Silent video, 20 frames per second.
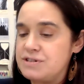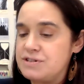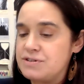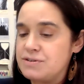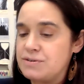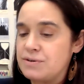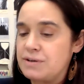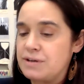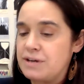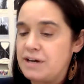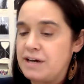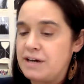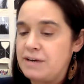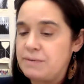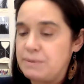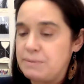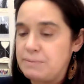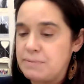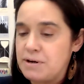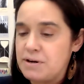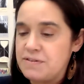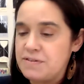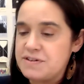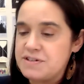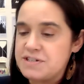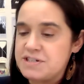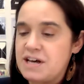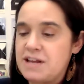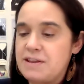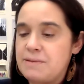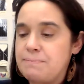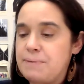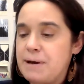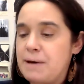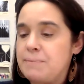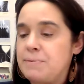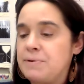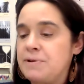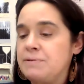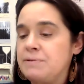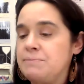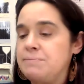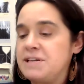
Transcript: shoreline when Martha saw the pebble and